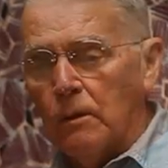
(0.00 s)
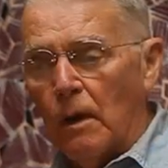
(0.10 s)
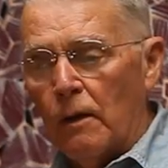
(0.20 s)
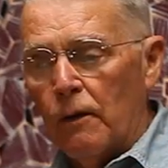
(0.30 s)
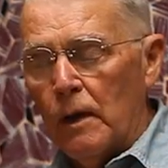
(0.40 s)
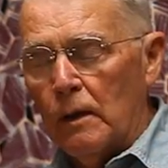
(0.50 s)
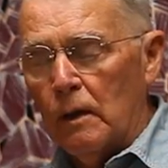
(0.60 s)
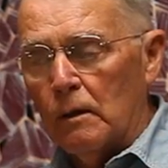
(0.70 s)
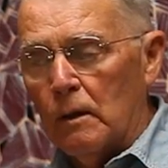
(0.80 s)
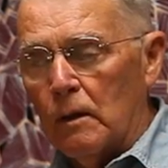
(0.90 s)
I think
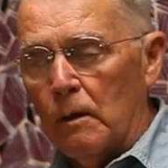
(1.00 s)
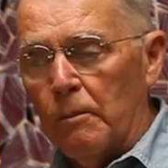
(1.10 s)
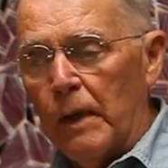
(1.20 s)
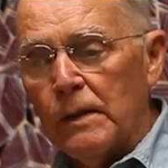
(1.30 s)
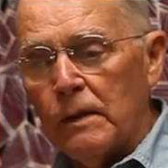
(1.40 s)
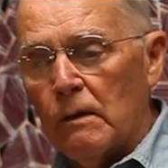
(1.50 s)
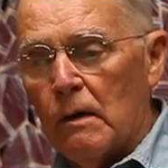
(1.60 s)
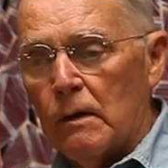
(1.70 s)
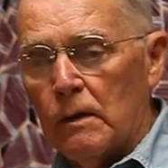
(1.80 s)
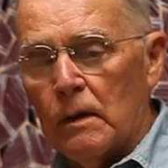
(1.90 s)
that the best
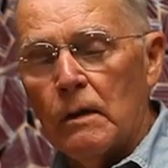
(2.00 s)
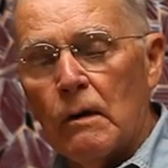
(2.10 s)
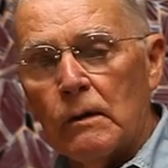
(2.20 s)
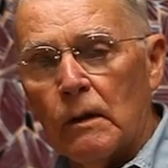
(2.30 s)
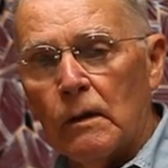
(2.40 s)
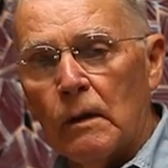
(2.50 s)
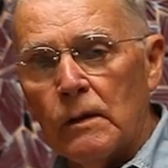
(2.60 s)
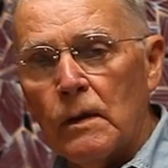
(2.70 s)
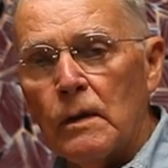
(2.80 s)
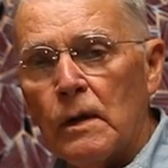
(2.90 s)
art is the art that
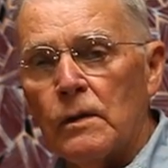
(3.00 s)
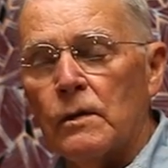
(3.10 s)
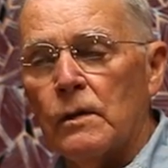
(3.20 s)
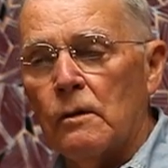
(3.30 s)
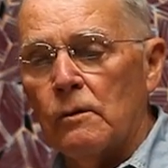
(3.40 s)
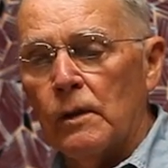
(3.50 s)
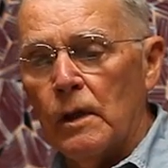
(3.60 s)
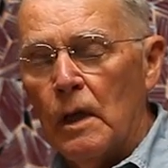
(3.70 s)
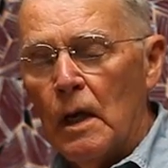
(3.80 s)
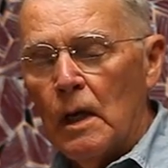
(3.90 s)
doesn't
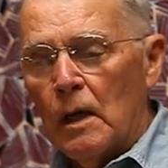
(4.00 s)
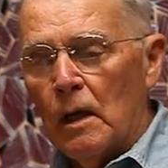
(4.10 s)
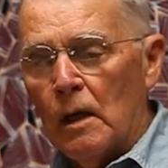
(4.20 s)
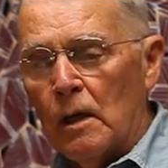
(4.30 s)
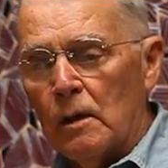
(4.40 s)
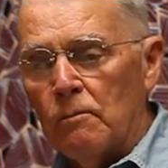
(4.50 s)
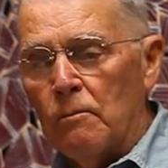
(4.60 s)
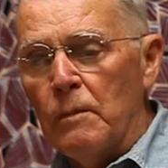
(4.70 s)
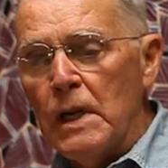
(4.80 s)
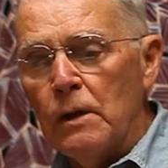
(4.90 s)
necessarily
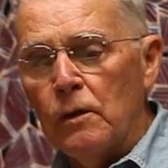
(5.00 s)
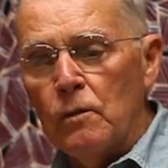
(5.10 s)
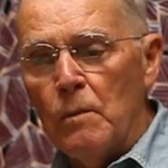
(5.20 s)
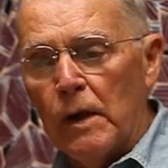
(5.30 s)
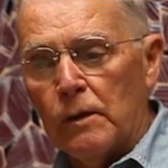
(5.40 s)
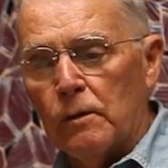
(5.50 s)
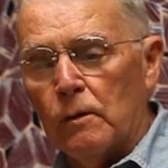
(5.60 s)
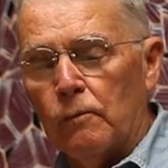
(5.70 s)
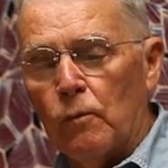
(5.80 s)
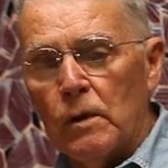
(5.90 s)
mean too much
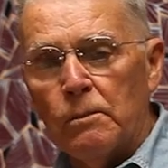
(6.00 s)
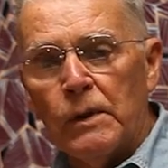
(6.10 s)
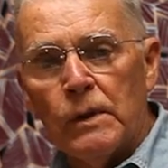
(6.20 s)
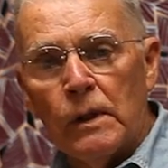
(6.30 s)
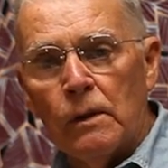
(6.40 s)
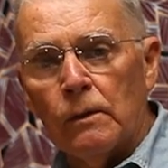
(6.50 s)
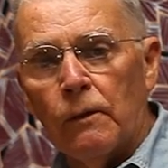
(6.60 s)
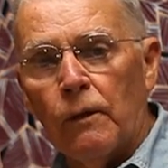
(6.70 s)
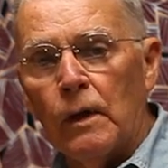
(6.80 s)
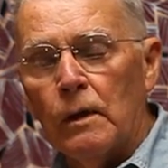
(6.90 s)
of one particular
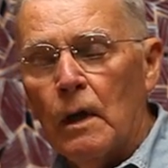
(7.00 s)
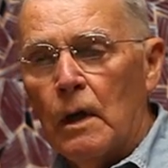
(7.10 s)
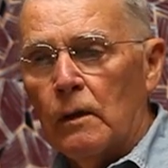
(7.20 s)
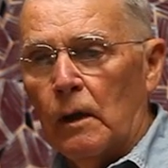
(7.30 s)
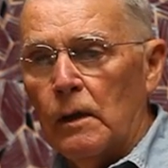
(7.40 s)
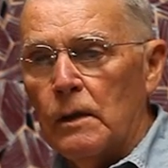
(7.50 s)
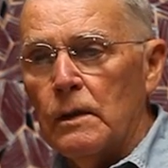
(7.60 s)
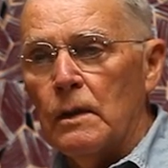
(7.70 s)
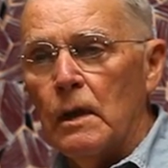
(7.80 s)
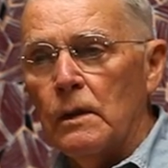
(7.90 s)
thing, that
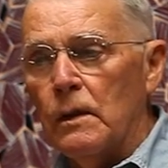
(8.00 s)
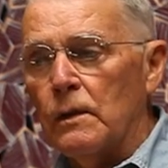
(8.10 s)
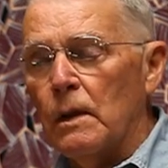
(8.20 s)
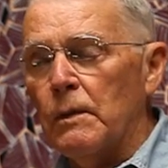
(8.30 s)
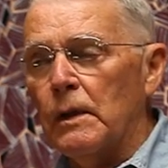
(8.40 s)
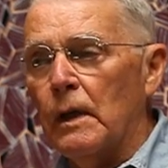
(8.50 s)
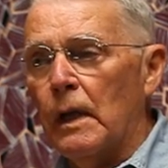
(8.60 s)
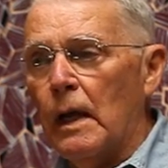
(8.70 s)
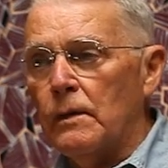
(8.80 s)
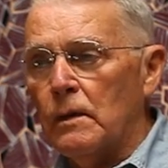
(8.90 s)
isn't something that
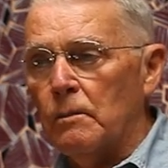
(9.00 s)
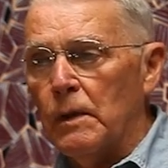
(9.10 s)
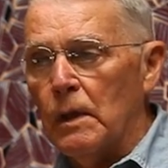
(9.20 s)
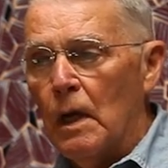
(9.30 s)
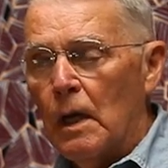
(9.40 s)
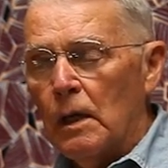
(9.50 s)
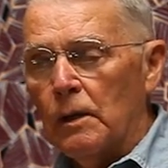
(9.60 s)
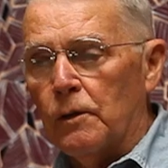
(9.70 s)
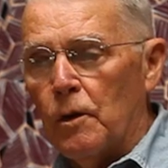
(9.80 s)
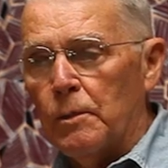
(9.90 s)
has to be
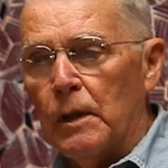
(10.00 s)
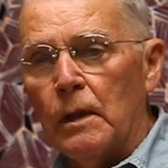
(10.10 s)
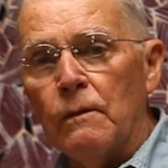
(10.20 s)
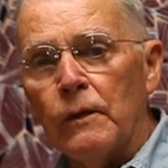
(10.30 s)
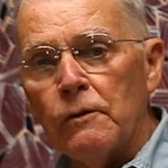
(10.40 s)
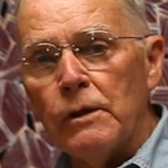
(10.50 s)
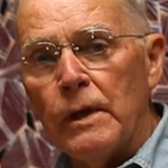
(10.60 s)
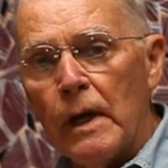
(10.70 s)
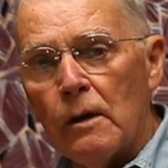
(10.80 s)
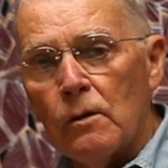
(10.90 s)
interpreted in very
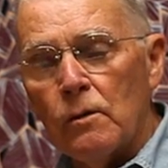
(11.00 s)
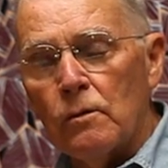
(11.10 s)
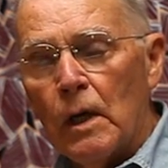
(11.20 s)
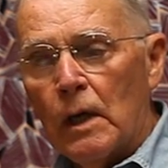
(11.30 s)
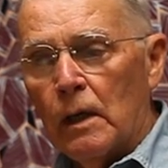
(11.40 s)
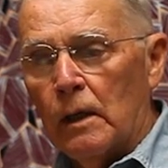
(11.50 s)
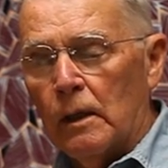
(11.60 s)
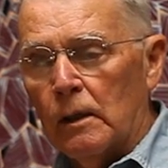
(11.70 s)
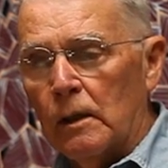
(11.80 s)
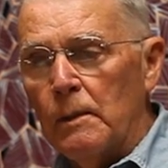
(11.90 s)
narrow,
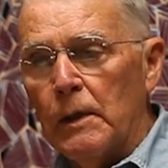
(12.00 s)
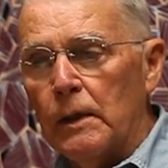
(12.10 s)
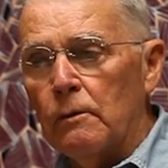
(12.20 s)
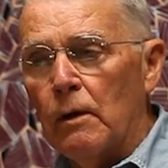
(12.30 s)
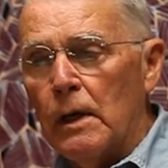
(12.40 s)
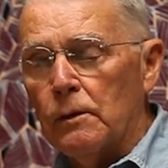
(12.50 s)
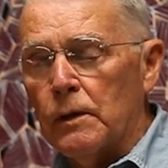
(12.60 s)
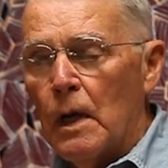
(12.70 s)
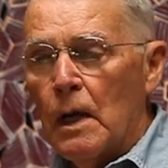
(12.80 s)
limited grounds.